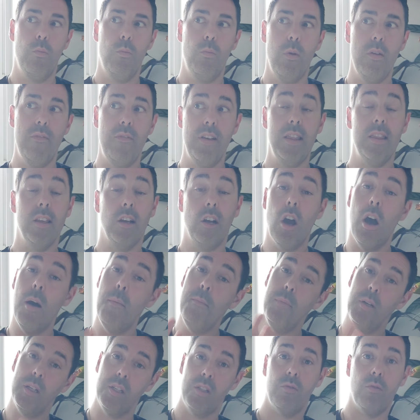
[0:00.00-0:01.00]
within the
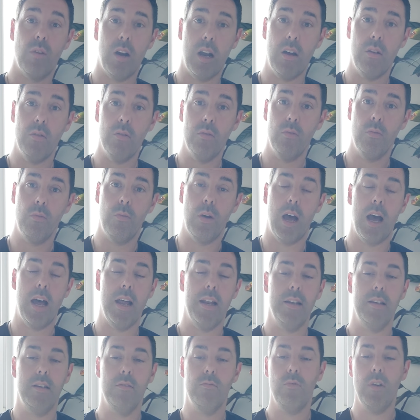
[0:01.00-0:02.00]
compass round.
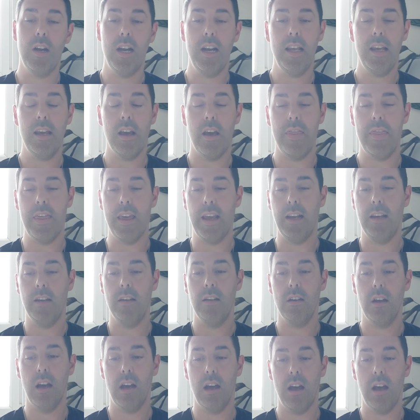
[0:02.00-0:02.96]
And really, I think